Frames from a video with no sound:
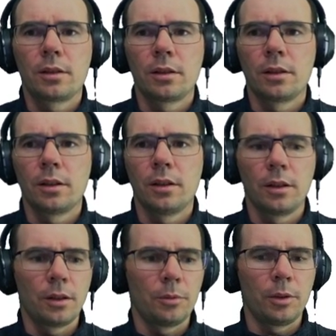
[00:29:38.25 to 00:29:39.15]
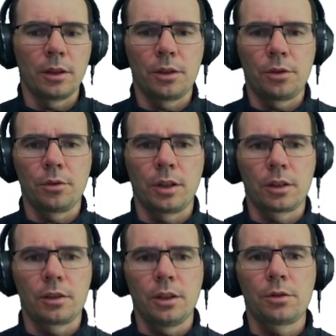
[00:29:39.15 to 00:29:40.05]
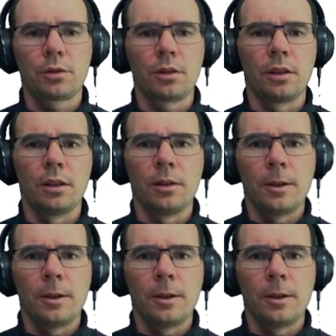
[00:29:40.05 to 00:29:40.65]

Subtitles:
the one that you're actually interested in,